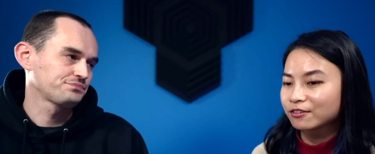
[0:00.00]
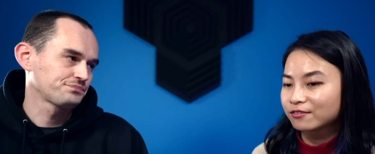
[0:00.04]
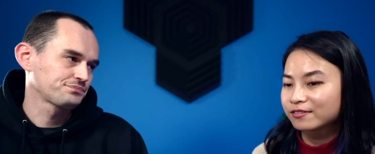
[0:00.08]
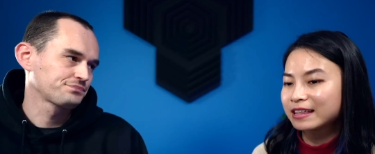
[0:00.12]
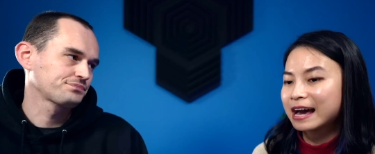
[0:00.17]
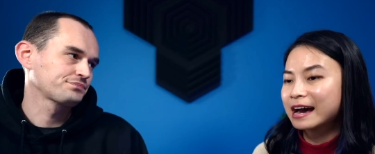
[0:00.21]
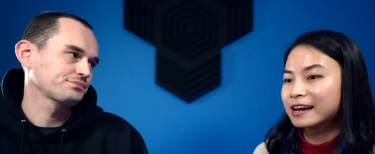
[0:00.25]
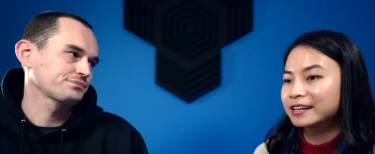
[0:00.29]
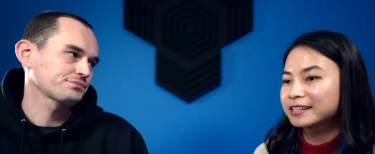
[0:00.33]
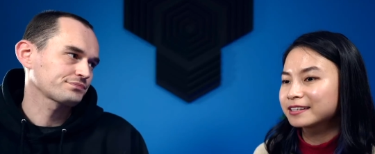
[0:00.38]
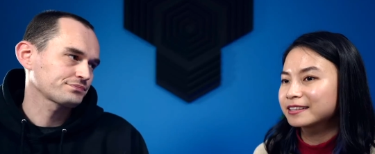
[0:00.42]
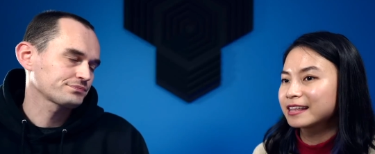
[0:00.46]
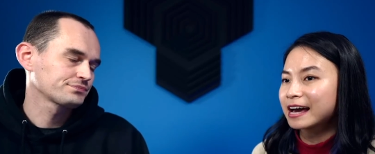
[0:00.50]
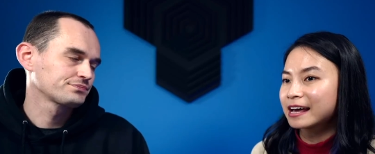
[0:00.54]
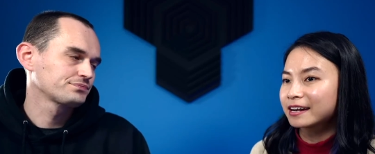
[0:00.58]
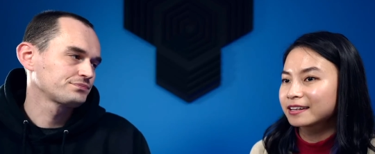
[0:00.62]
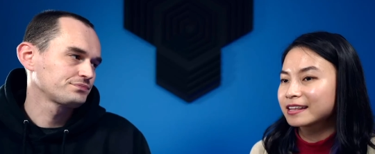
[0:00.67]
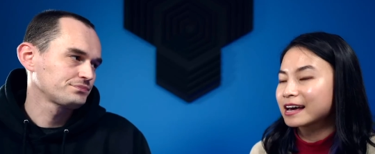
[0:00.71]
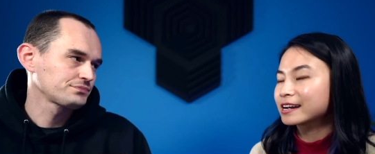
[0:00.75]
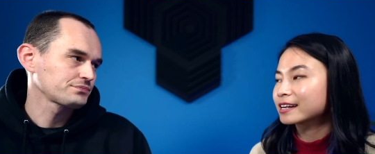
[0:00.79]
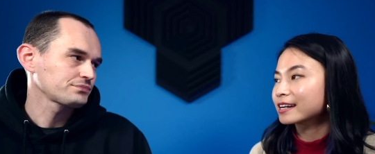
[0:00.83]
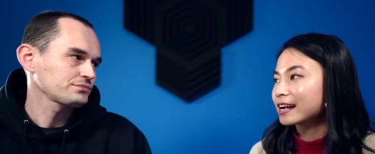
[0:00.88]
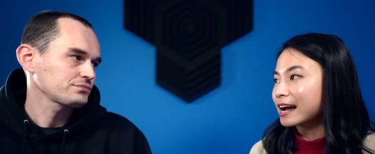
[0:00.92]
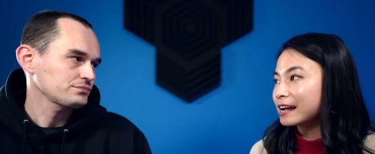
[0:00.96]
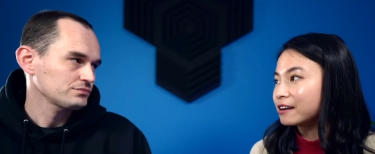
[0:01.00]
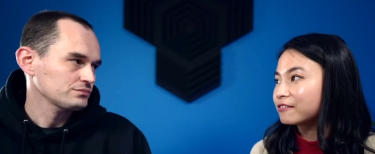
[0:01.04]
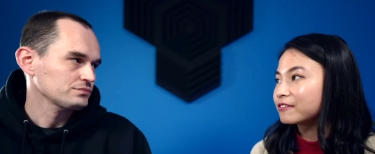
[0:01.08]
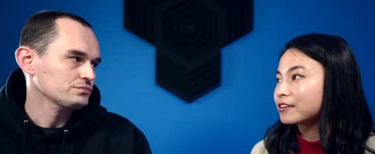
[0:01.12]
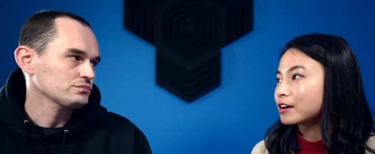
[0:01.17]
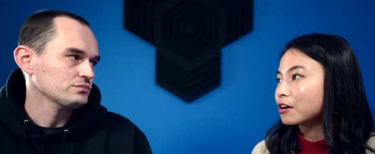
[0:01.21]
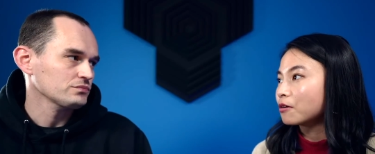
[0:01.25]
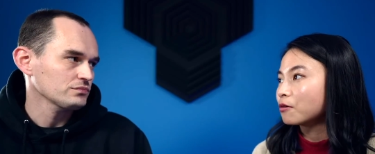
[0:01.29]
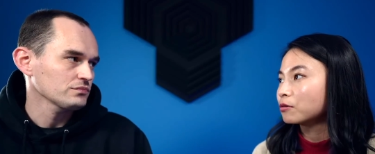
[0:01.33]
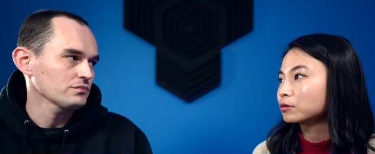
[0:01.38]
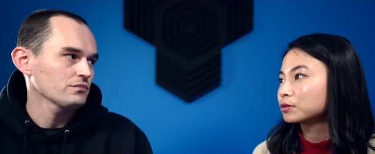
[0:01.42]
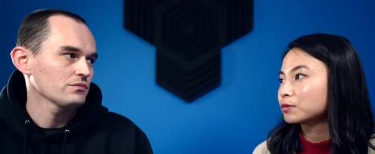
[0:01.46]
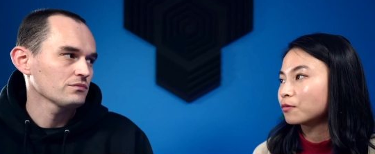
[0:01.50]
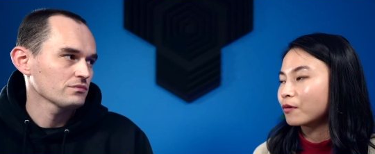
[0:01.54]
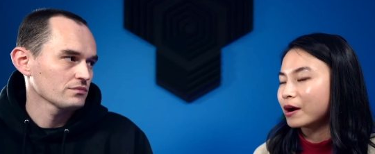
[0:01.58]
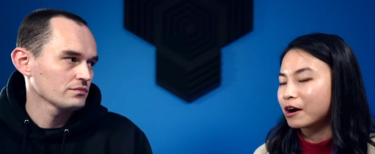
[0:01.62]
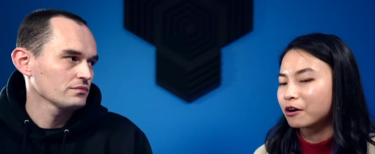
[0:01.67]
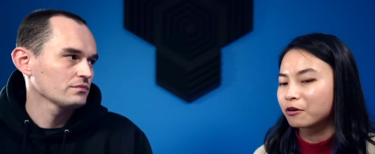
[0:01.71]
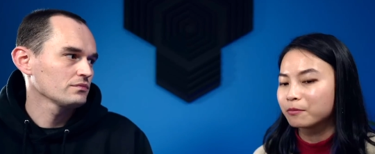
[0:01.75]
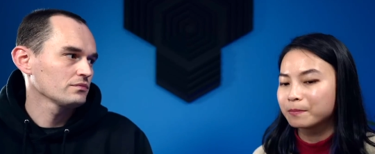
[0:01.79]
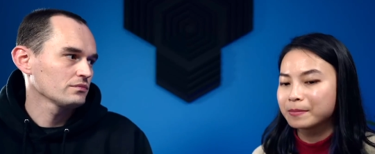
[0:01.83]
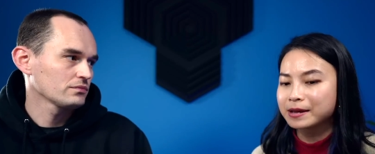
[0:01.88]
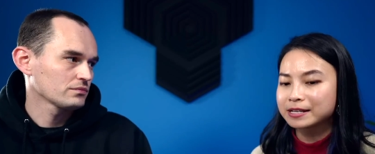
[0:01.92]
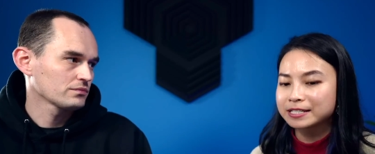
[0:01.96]
Speaker 1: So that, that, that kind of goes
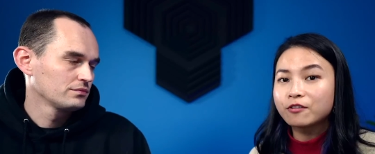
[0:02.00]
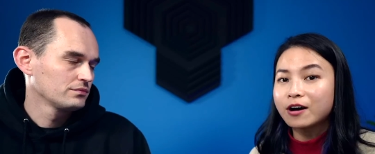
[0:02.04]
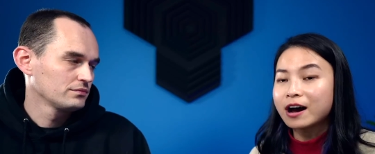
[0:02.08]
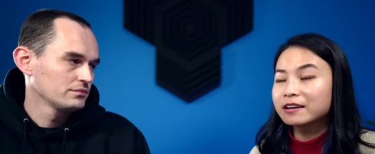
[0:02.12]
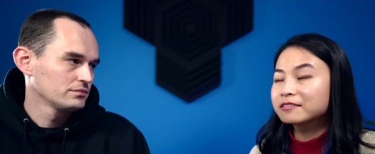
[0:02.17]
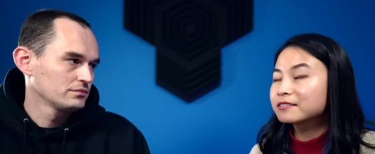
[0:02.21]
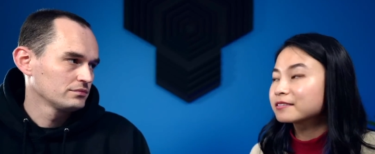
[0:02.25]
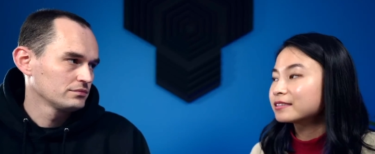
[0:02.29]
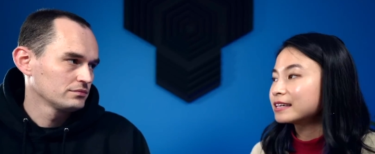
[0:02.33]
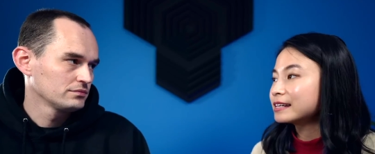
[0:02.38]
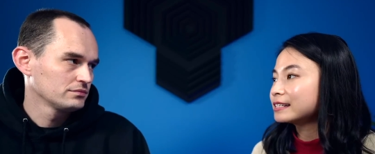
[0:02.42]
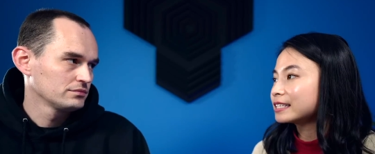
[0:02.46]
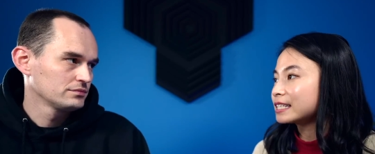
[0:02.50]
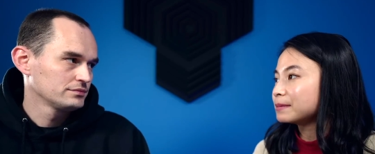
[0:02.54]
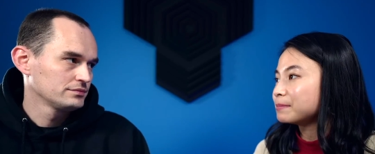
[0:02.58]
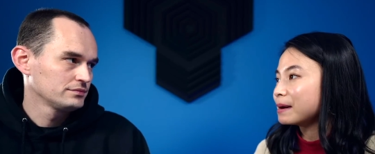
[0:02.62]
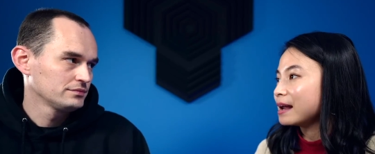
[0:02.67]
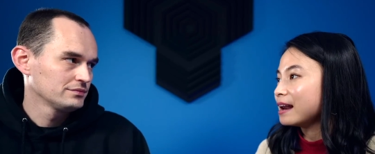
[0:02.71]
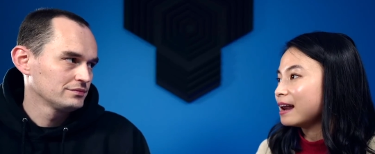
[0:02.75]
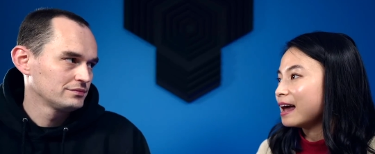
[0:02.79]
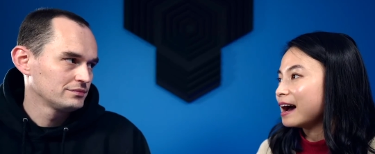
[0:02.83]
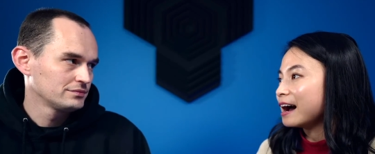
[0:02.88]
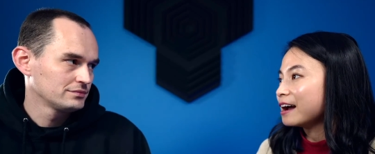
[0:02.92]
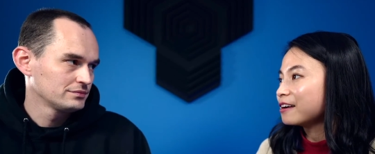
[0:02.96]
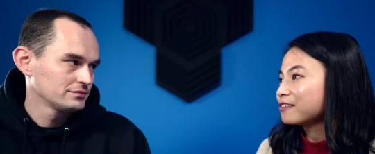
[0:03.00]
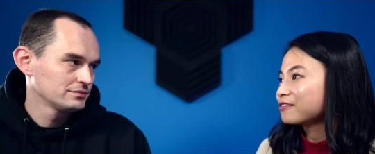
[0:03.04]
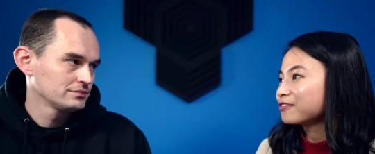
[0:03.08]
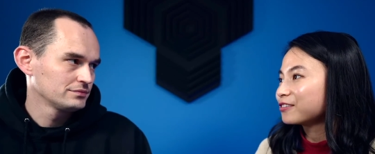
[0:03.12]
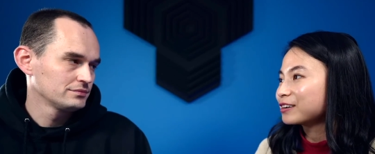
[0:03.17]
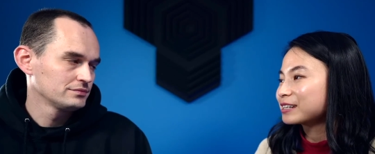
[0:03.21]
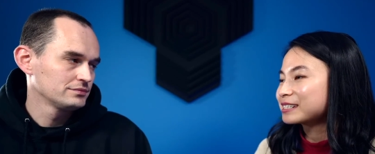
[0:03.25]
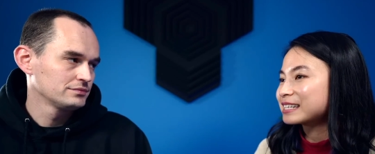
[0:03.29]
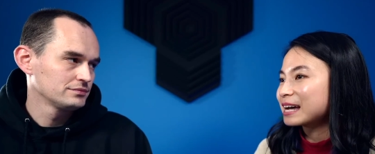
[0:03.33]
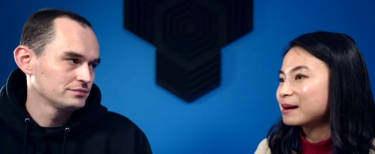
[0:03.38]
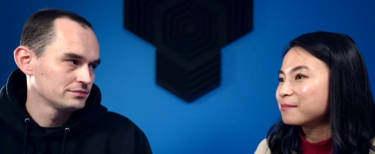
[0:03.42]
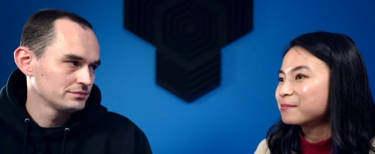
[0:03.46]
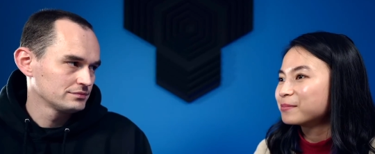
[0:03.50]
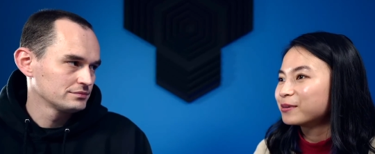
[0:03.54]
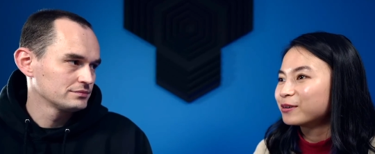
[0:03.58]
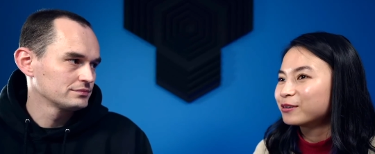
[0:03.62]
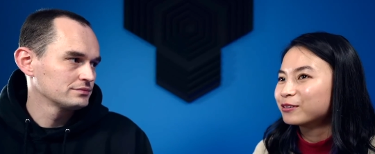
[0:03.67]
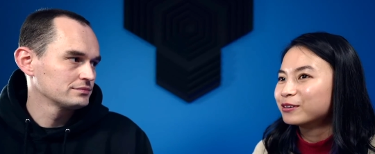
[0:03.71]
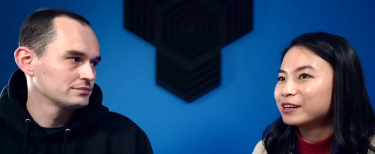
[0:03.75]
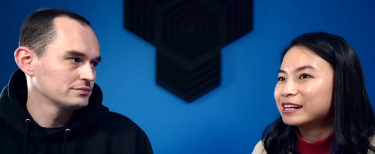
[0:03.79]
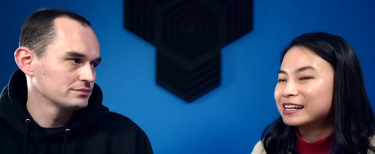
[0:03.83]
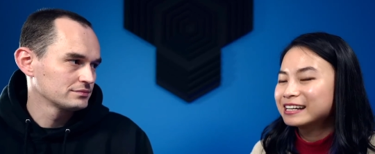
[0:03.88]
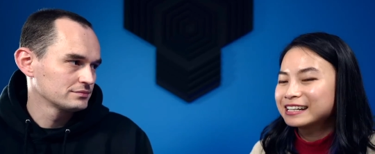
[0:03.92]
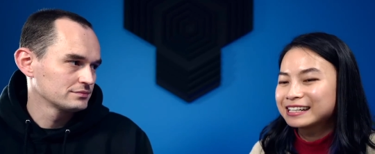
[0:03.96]
well. But for other things in my life, for
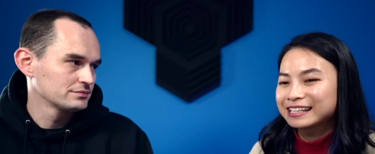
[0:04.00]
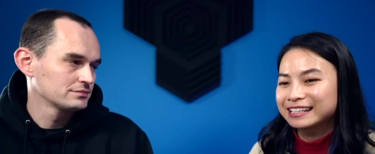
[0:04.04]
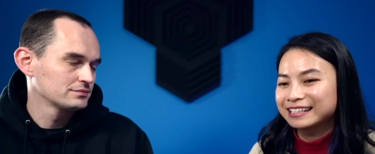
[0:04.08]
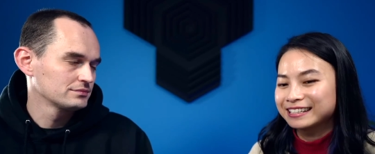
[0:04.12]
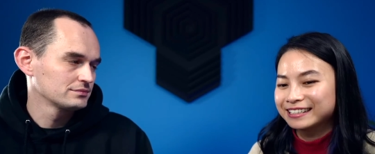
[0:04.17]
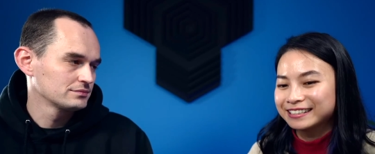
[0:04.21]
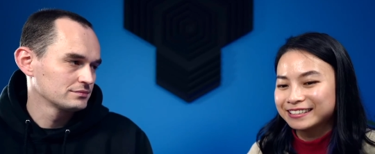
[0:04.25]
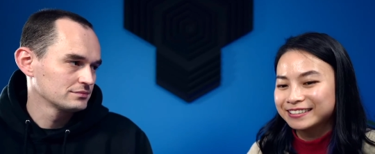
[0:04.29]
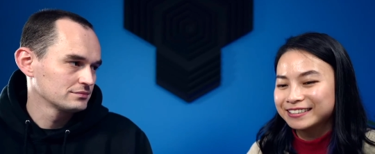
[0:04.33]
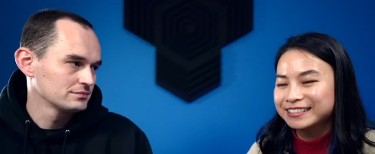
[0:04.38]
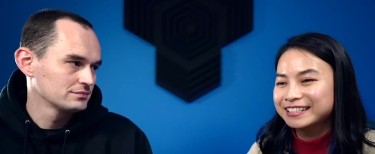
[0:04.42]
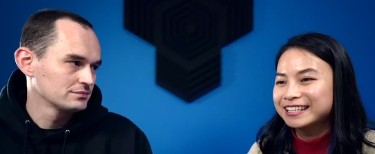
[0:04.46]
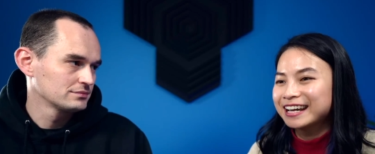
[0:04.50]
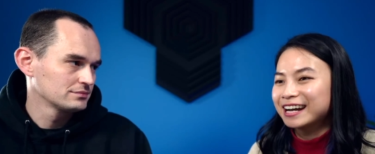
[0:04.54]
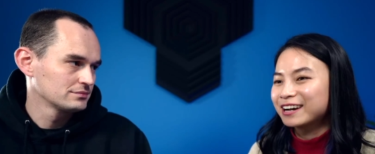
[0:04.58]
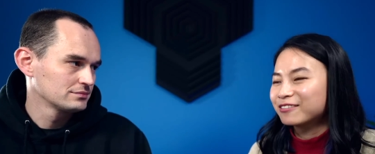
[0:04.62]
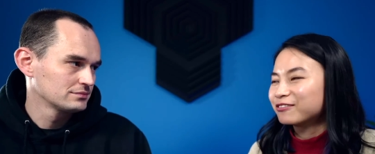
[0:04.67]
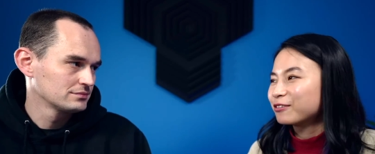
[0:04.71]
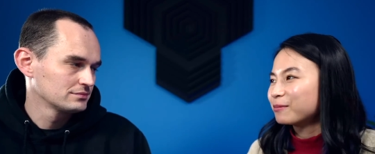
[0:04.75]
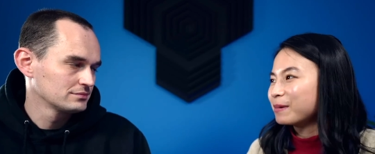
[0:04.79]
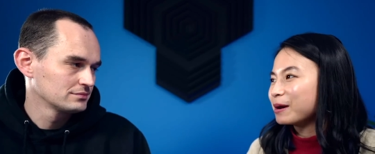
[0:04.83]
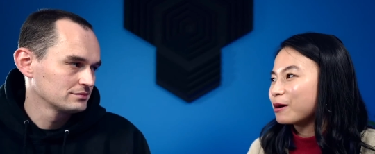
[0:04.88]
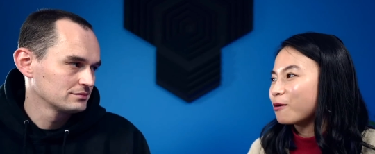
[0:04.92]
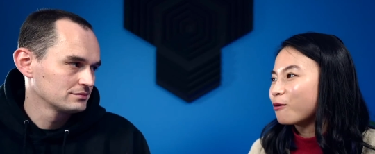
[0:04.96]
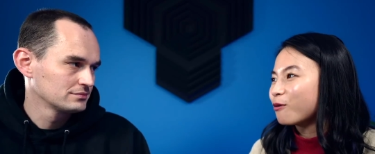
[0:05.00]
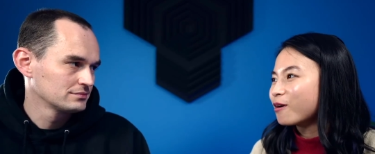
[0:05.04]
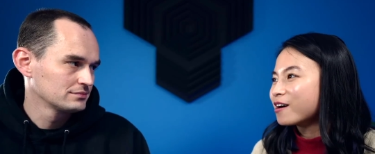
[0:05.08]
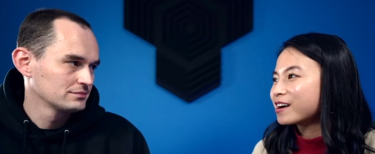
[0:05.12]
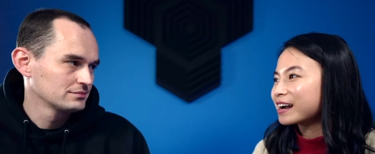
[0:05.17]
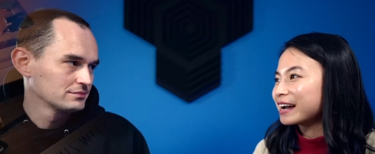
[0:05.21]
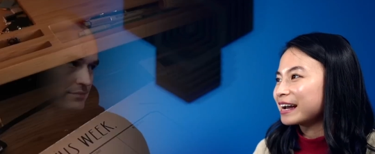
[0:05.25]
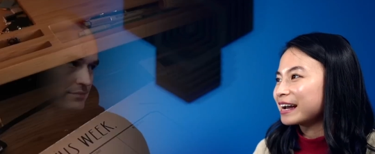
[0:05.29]
example, uh, yeah, for my work,